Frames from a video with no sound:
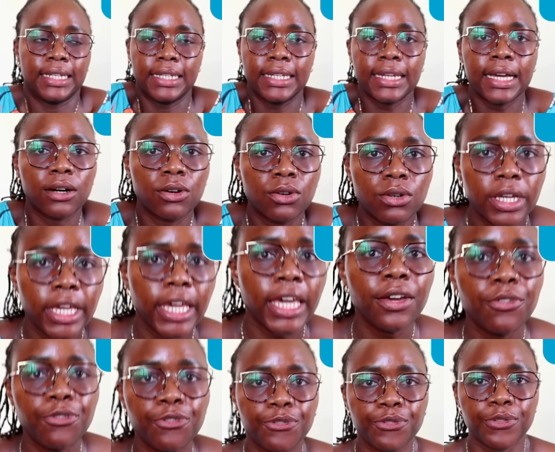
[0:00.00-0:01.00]
Now,
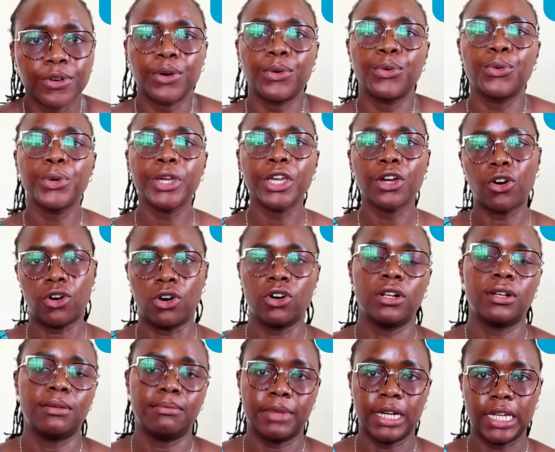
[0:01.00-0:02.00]
if we
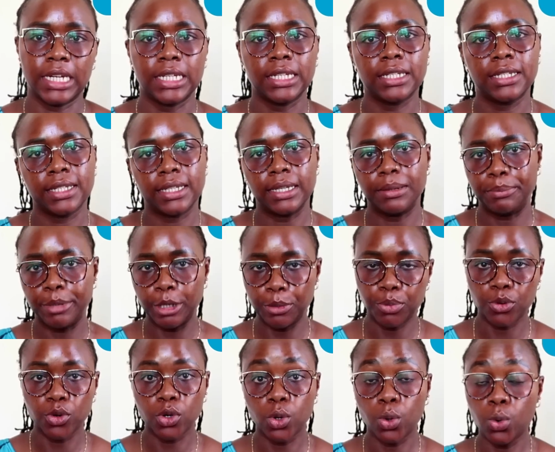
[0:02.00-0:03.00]
all married
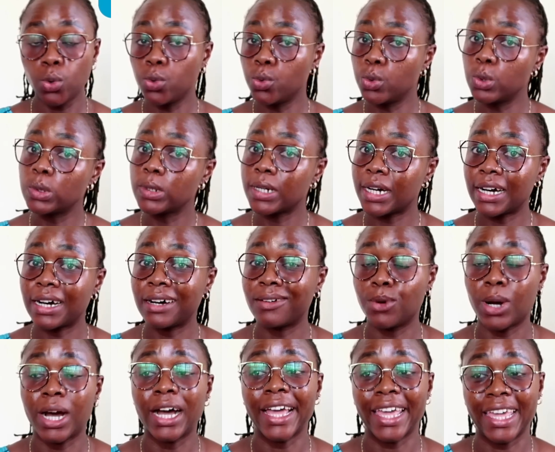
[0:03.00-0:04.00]
people who
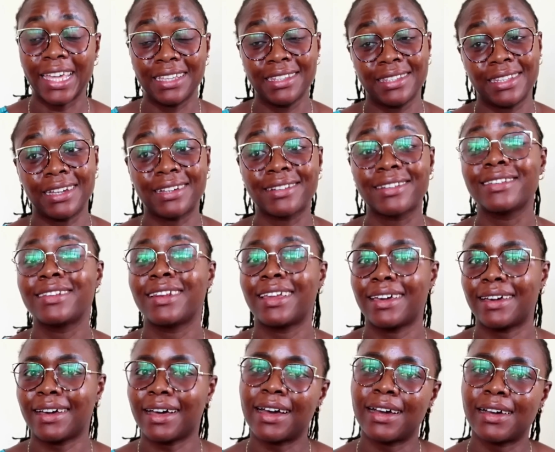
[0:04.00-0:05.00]
were exactly
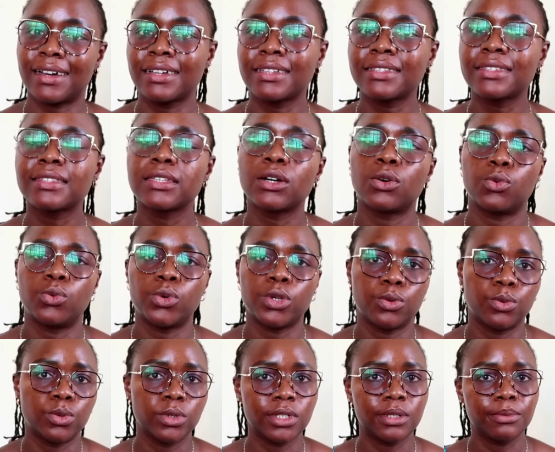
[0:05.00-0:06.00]
like us,
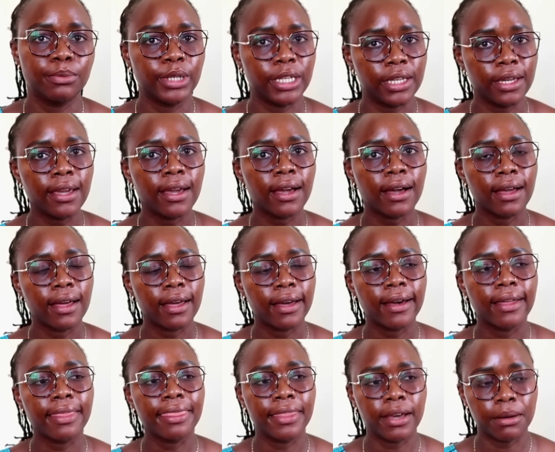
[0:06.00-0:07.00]
we would be
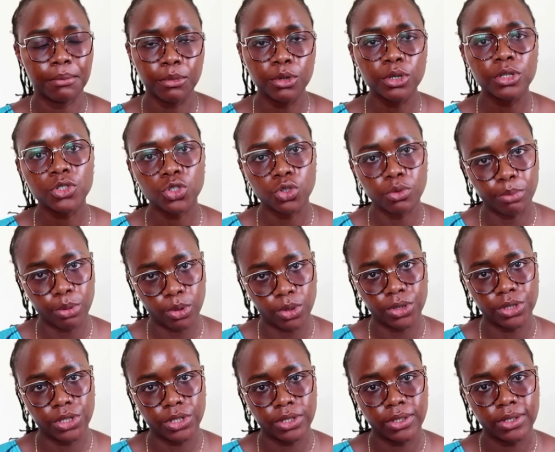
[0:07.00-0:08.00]
the most
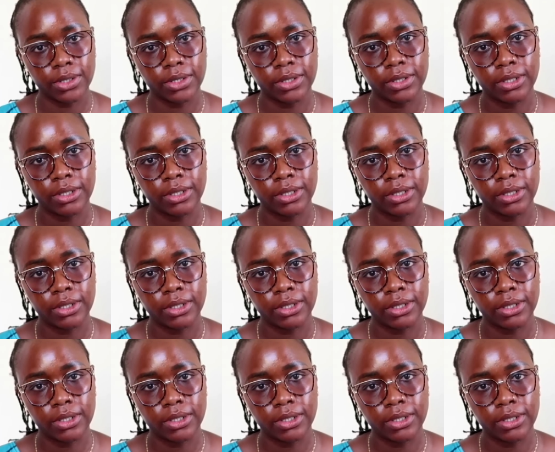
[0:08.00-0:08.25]
bored